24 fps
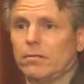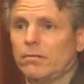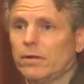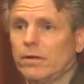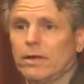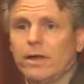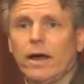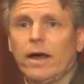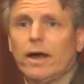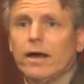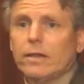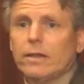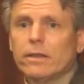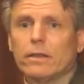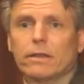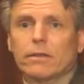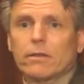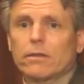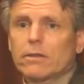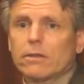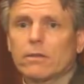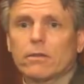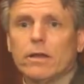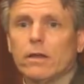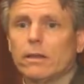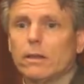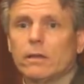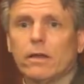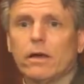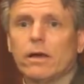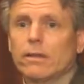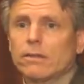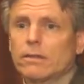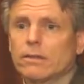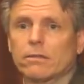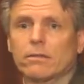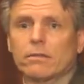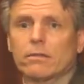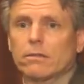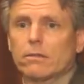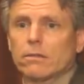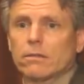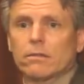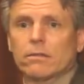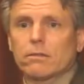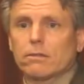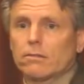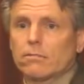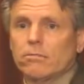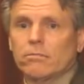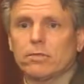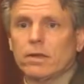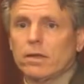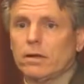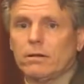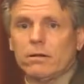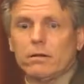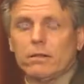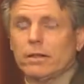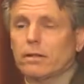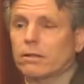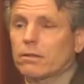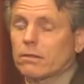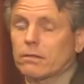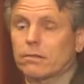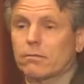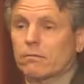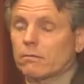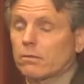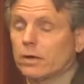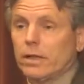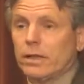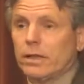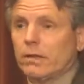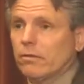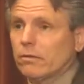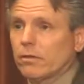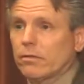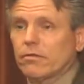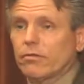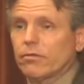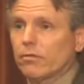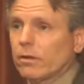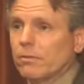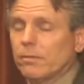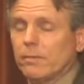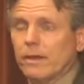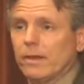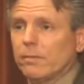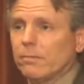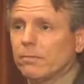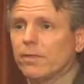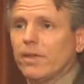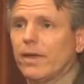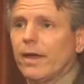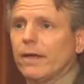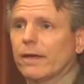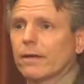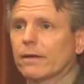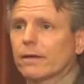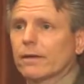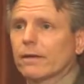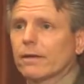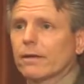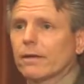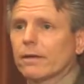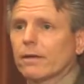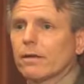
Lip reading: a God that is lost, that is really extremely upset.